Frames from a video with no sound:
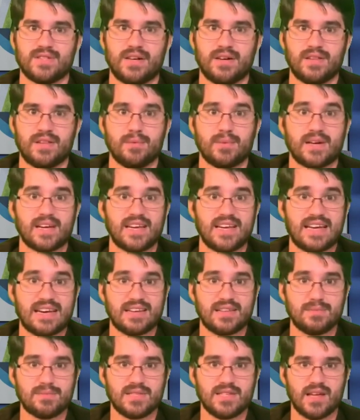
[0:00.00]
there that would
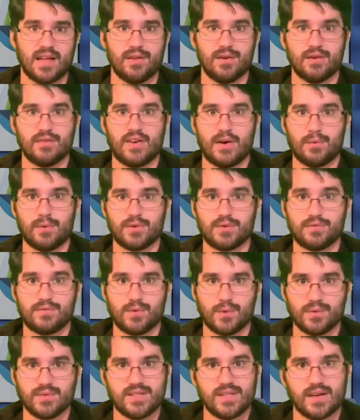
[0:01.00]
connect them together if I were to
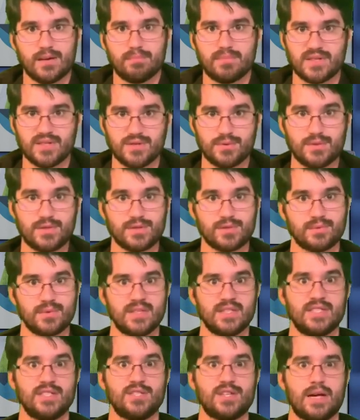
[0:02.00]
fold it up into its
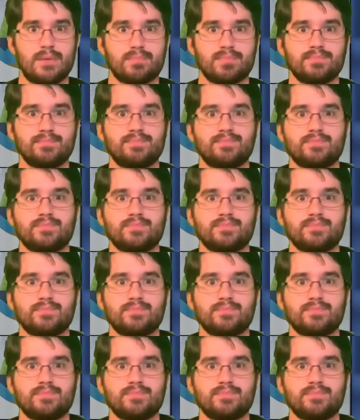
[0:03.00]
3D shape.